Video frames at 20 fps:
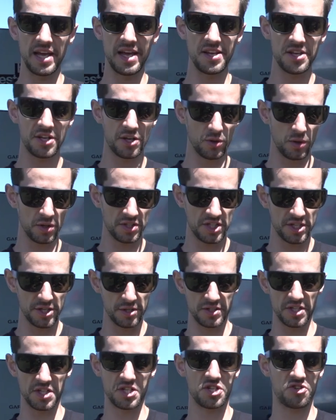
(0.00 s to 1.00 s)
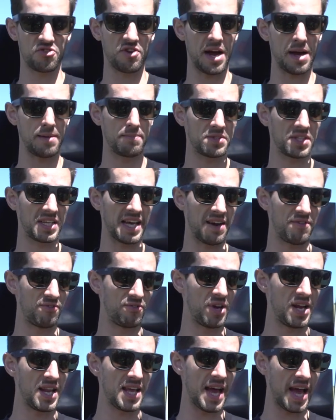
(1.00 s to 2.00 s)
in. You can also use a strap to get
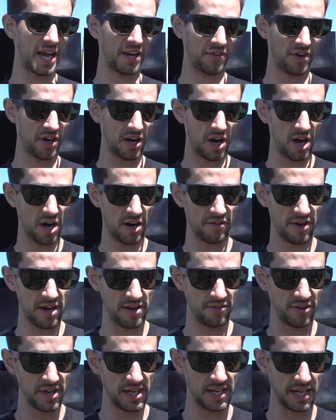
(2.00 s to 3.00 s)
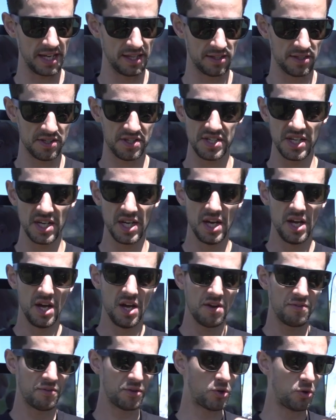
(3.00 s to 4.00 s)
really accurate heart rate readings.
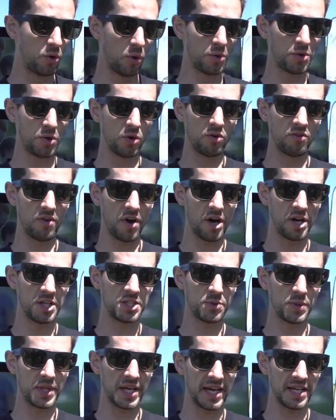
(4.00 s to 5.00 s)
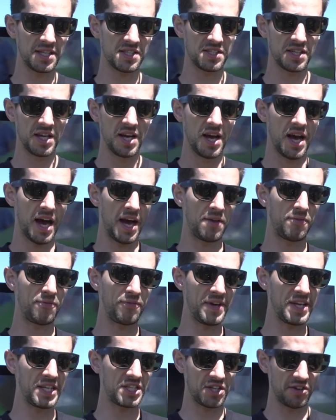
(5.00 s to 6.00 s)
Record your rides with this. And a
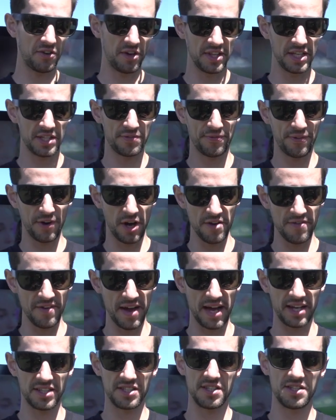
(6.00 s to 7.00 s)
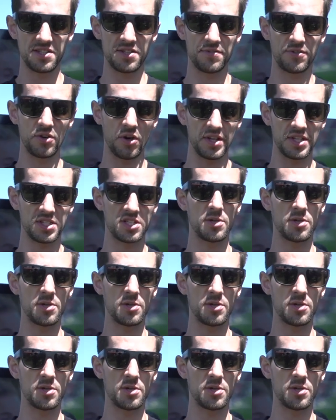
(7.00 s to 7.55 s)
feature on this 5X is you've got this